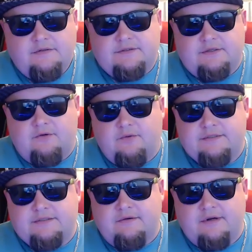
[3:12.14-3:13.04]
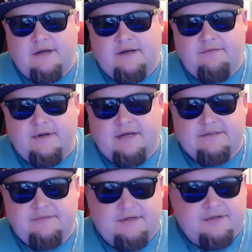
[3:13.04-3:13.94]
So what's going on, everybody? How's
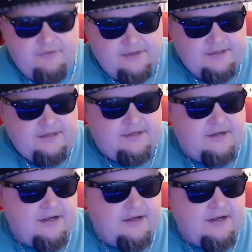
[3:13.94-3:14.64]
everybody doing?